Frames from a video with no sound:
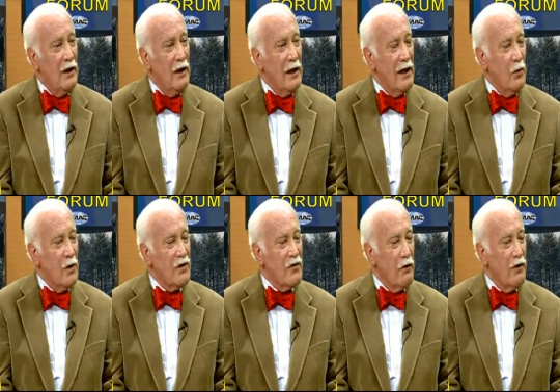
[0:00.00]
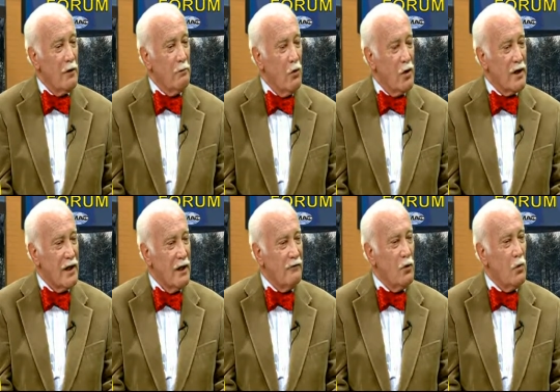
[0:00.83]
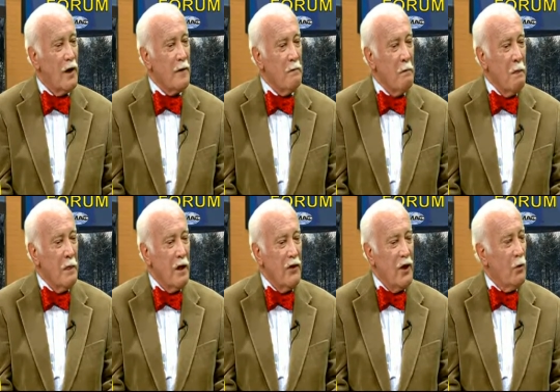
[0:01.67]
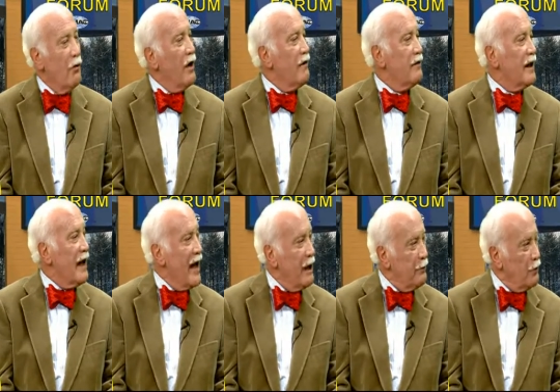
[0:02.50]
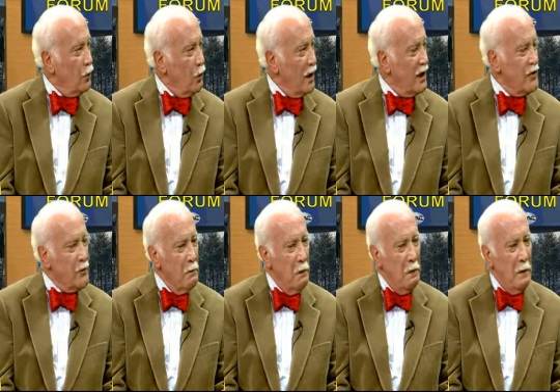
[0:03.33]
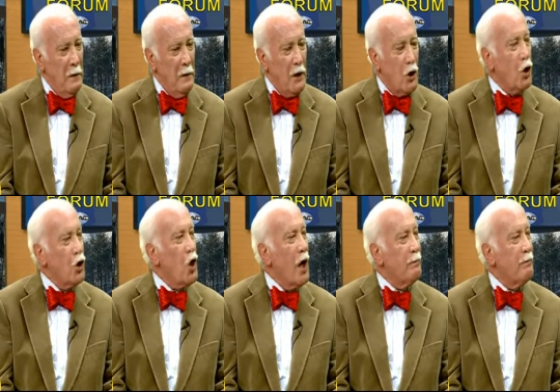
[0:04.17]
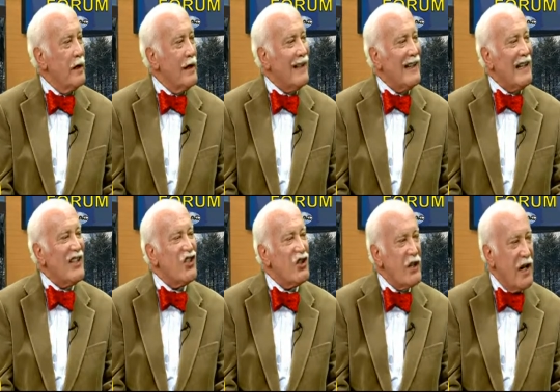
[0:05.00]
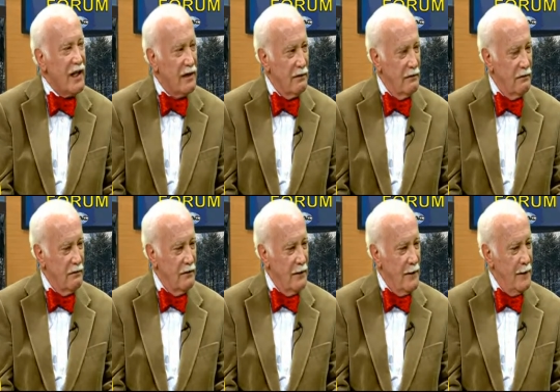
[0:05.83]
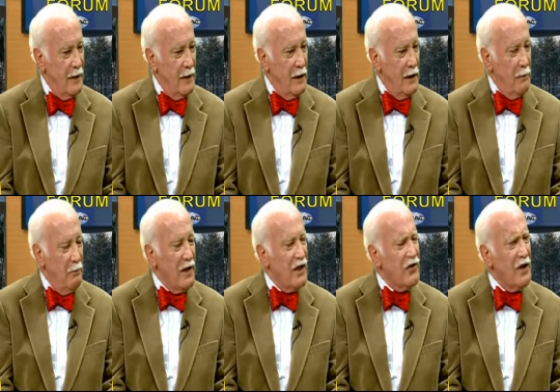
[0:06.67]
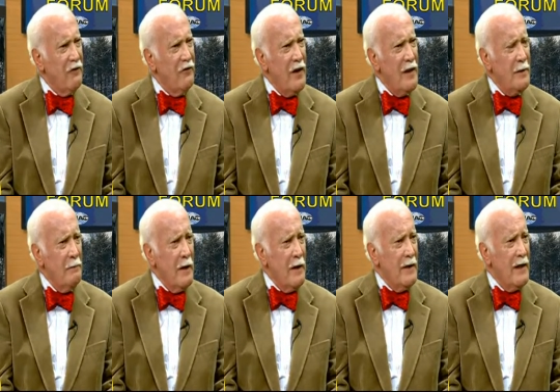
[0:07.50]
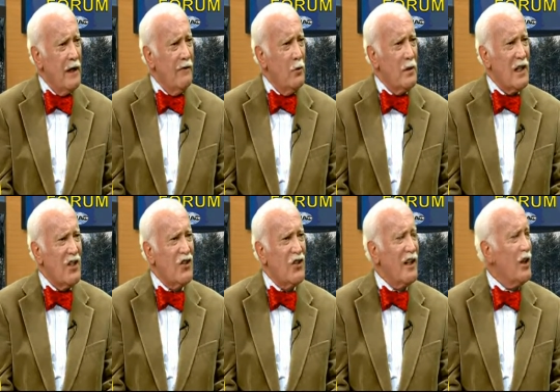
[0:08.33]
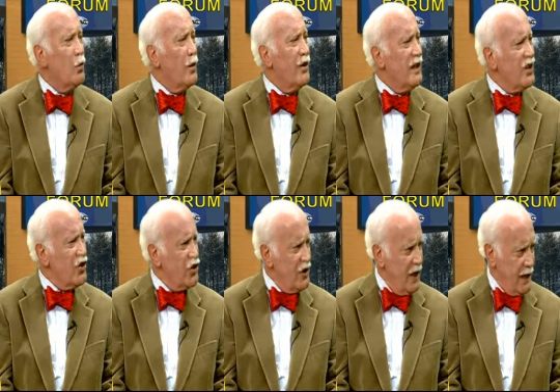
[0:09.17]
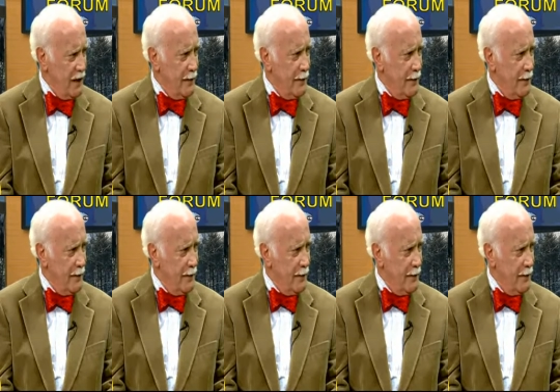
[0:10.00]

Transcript: it was very important to everyone that wherever the capital was, it could not be in a state because they feared that if it was a city within a state,